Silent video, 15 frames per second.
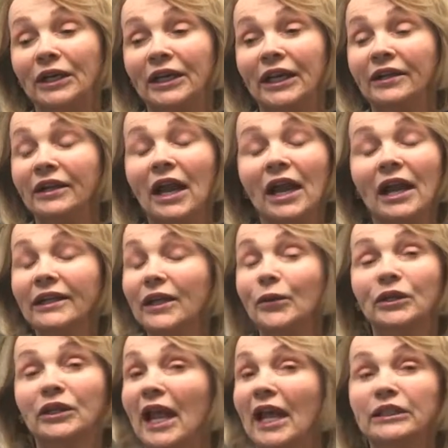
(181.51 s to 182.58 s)
get that
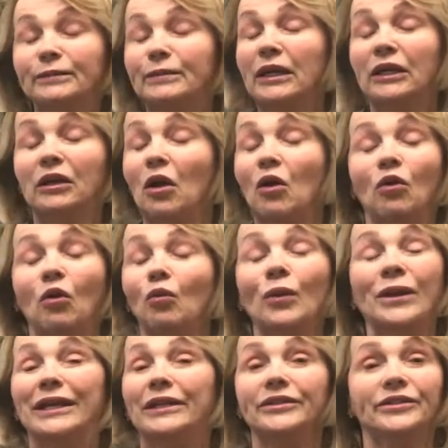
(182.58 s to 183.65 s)
would last me
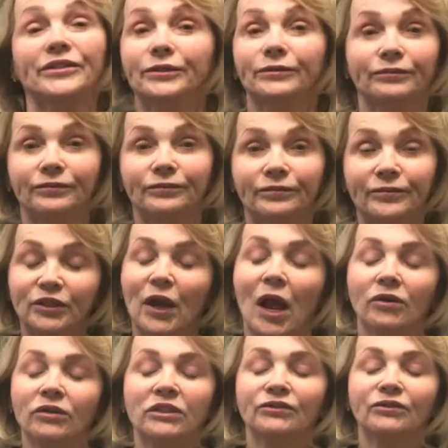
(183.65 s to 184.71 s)
weeks. So
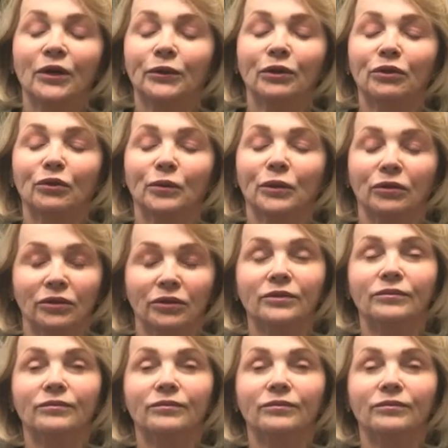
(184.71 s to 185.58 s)
I was very thrilled.